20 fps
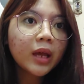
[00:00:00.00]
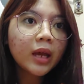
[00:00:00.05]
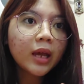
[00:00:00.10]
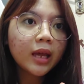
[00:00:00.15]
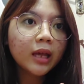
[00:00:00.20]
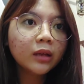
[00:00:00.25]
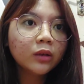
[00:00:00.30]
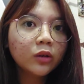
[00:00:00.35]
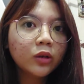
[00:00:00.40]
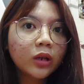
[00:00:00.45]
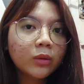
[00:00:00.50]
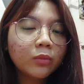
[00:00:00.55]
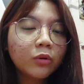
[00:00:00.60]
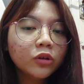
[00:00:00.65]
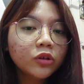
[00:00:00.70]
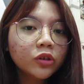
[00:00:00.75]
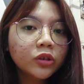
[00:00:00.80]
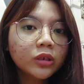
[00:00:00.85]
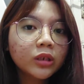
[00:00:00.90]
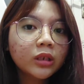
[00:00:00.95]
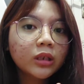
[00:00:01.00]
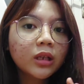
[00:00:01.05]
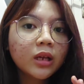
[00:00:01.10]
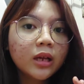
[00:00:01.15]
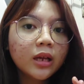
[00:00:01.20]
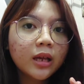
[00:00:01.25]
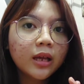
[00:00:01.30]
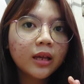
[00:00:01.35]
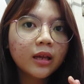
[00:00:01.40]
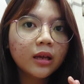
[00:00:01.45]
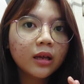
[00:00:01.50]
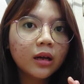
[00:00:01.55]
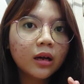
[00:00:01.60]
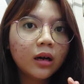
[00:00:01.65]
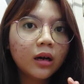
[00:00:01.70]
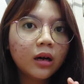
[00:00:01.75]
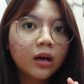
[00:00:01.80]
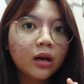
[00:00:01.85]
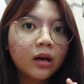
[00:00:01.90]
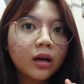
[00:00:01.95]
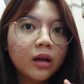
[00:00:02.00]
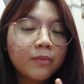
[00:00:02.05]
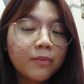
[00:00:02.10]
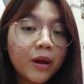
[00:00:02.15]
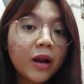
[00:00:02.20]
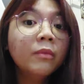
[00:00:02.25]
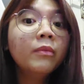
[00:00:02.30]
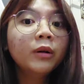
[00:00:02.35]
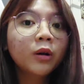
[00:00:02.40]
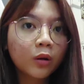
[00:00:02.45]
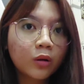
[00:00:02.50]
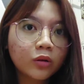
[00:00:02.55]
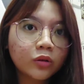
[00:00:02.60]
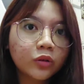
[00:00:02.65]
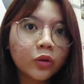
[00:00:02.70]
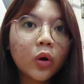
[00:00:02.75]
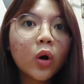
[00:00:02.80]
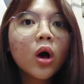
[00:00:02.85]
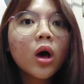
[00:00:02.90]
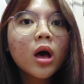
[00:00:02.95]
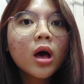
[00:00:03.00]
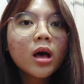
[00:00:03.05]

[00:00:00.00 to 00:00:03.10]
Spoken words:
include emotional impairment also.